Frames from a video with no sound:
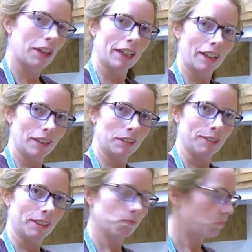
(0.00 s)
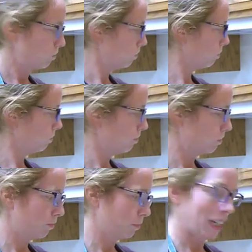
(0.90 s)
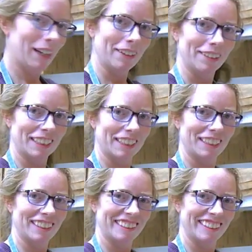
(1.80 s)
I cut into it. But yeah, it looks good.